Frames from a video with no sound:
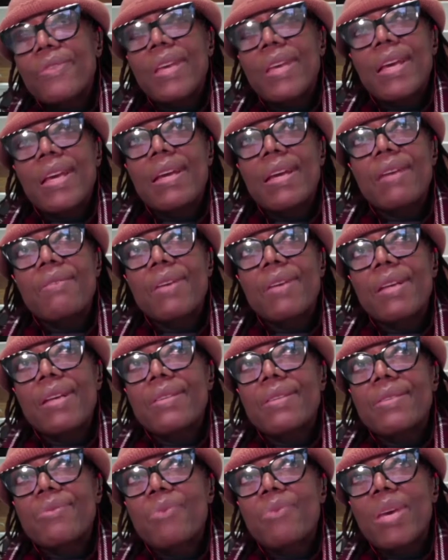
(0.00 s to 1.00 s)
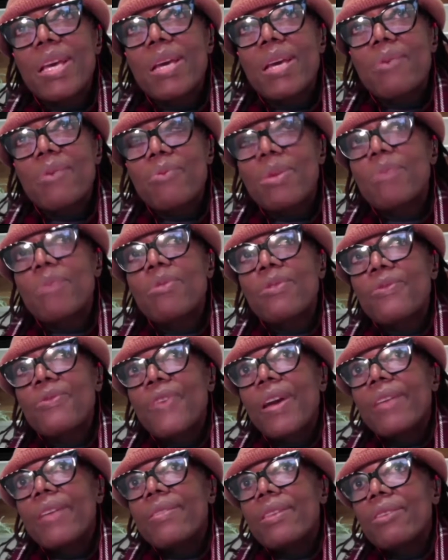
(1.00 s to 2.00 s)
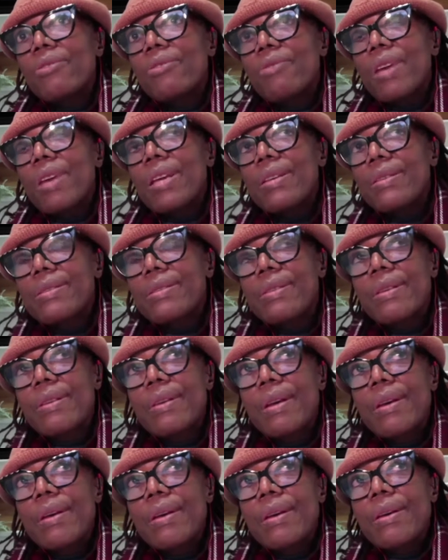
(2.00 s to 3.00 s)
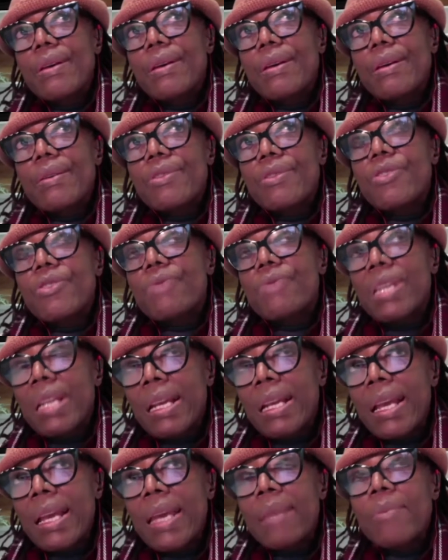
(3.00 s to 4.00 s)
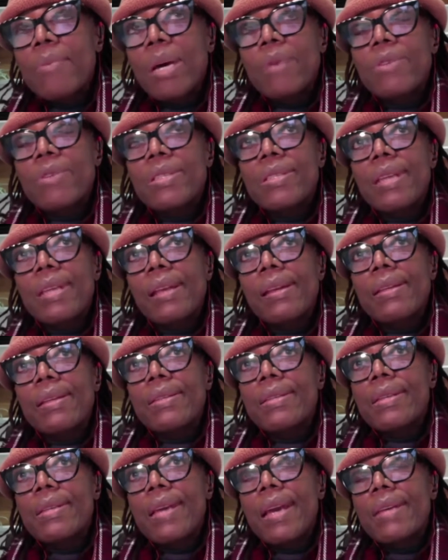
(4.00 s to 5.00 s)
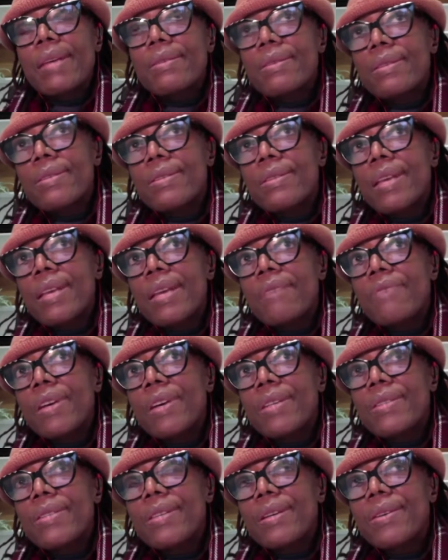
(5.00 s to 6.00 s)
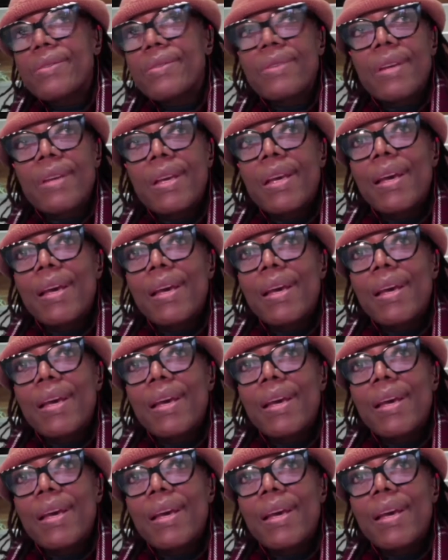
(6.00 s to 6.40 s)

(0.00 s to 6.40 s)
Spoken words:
areas where we will find the grace to reclaim our dignity and to save ourselves.